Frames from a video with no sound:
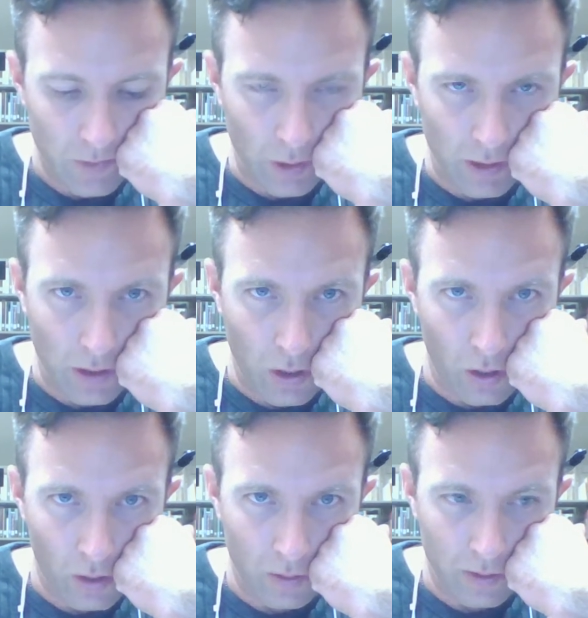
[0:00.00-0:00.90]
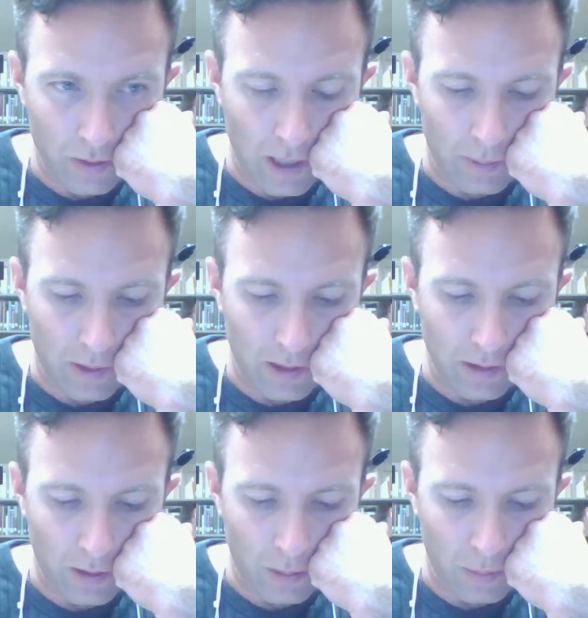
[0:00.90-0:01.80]
Go ahead and call the library
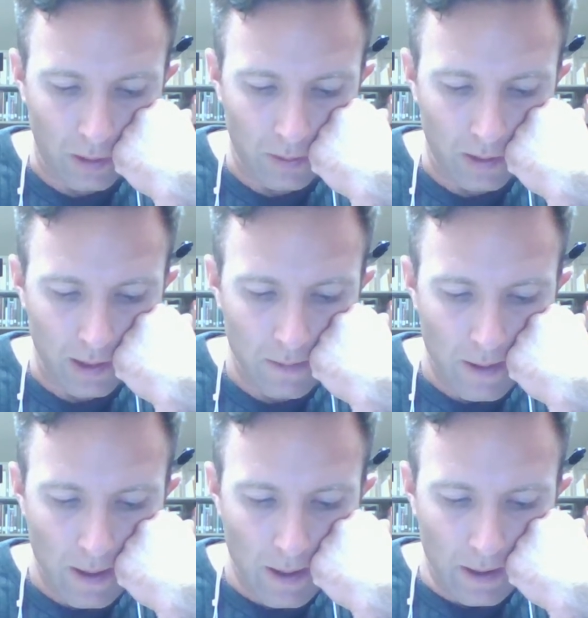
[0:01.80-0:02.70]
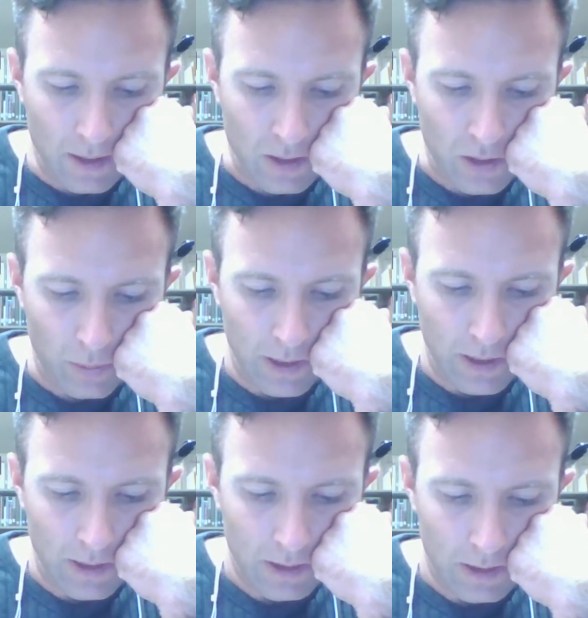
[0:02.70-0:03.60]
and they'll help you out with that. It's
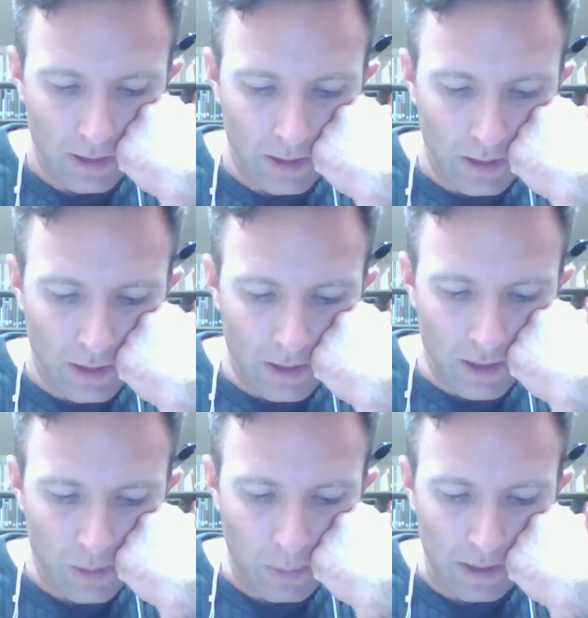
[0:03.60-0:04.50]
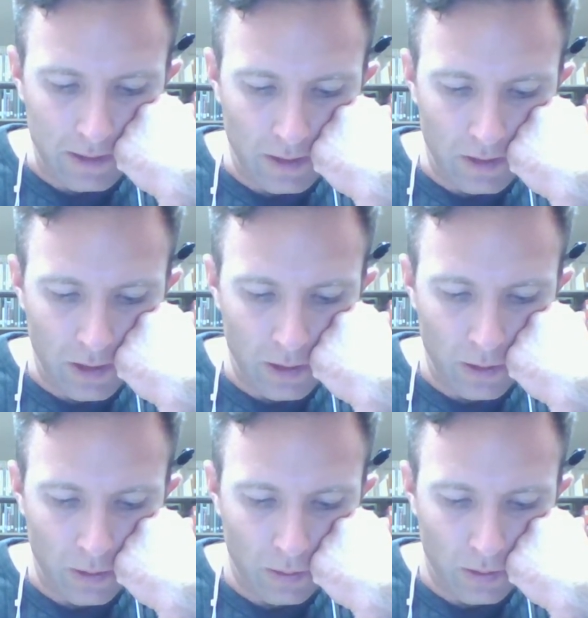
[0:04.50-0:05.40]
3 space
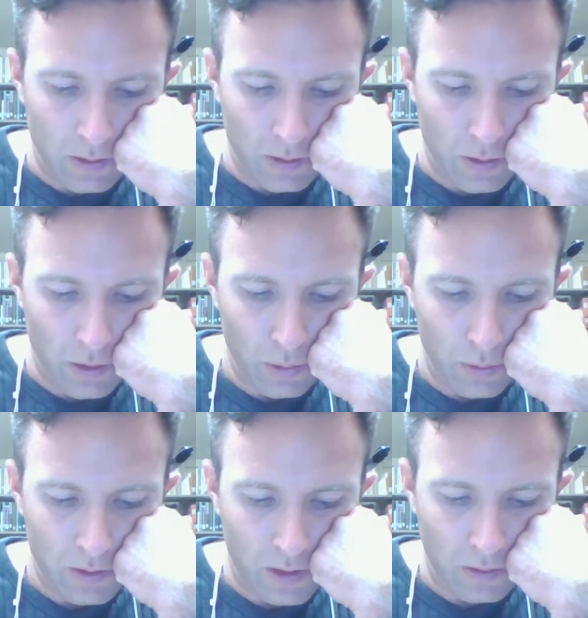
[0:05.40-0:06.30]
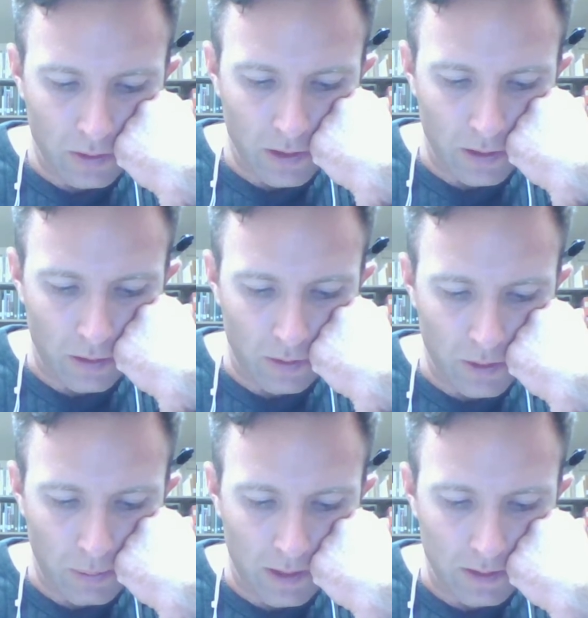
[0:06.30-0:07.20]
0 200
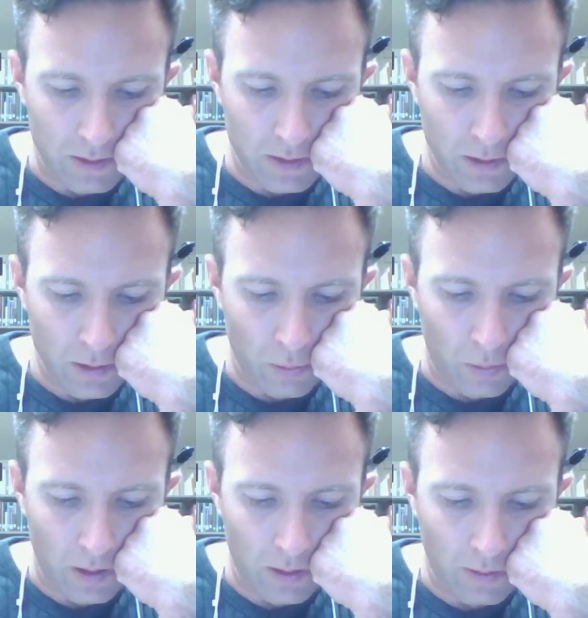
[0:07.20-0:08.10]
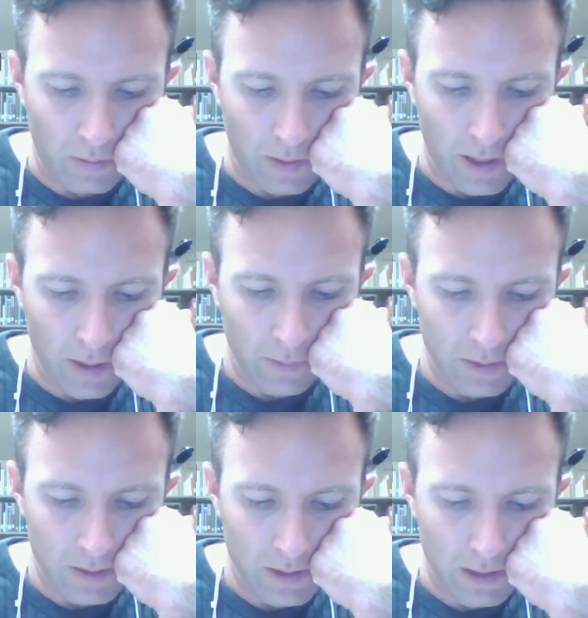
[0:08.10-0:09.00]
space
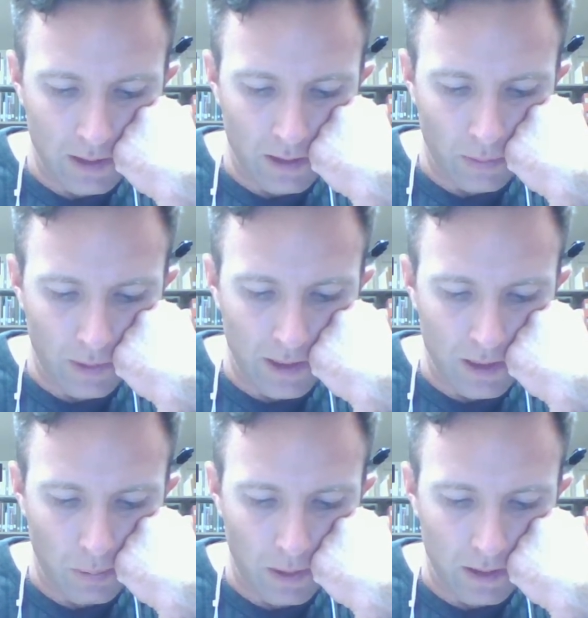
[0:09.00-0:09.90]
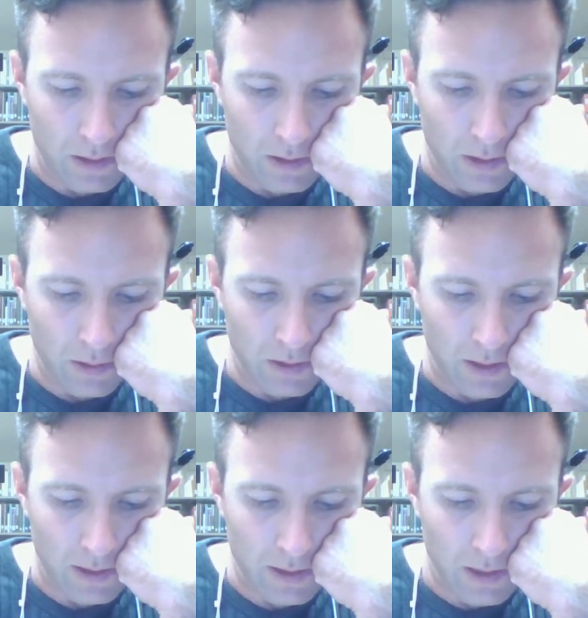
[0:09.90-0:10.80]
01563 space
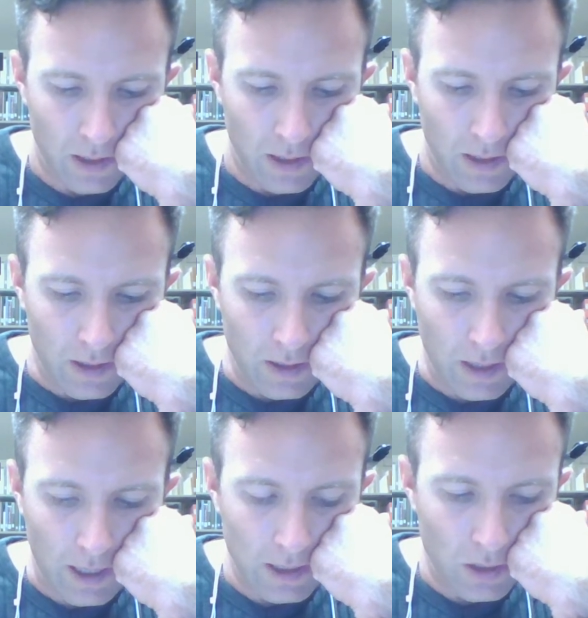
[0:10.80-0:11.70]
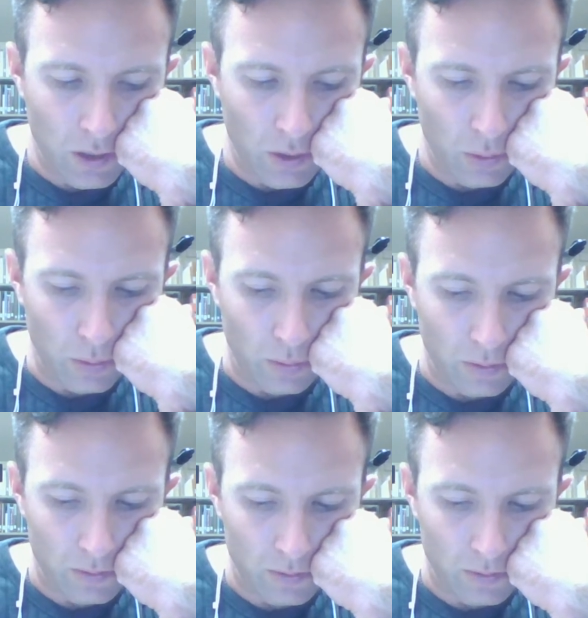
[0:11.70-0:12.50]
0692.